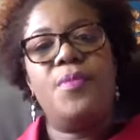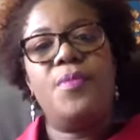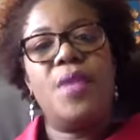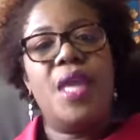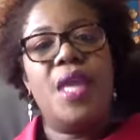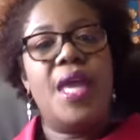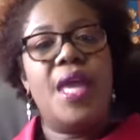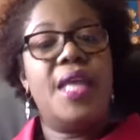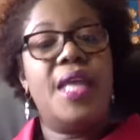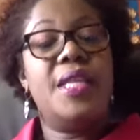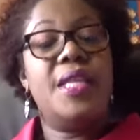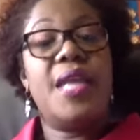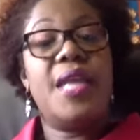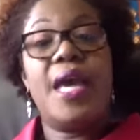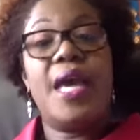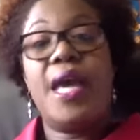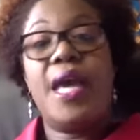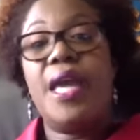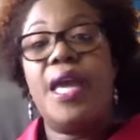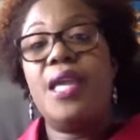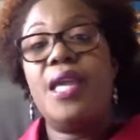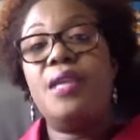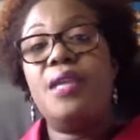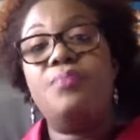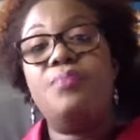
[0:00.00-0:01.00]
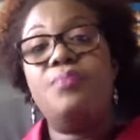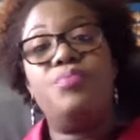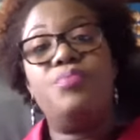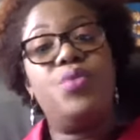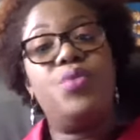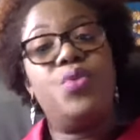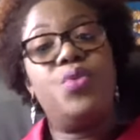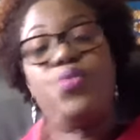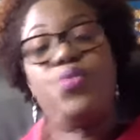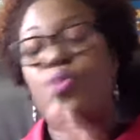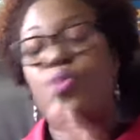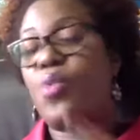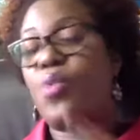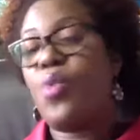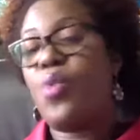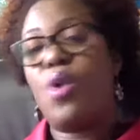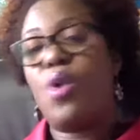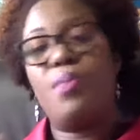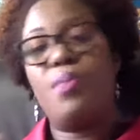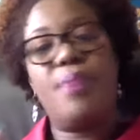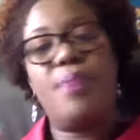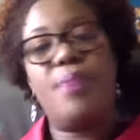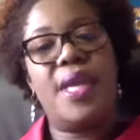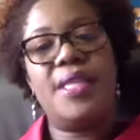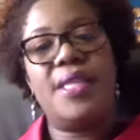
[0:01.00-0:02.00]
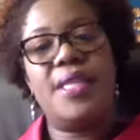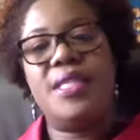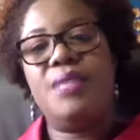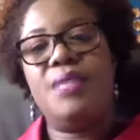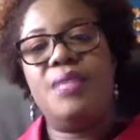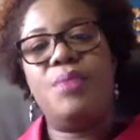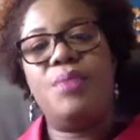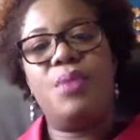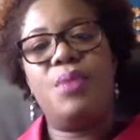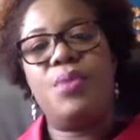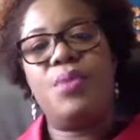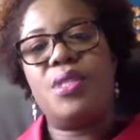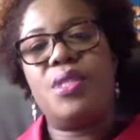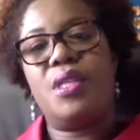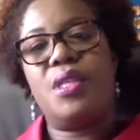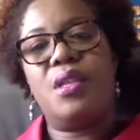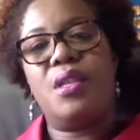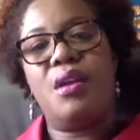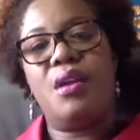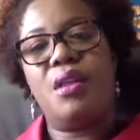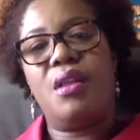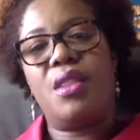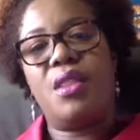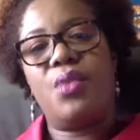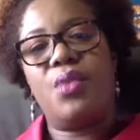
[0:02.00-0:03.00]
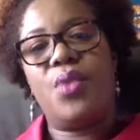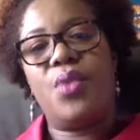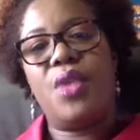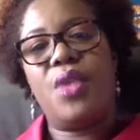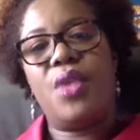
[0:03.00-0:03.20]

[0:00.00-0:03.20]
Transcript: And I reward my team members along the way.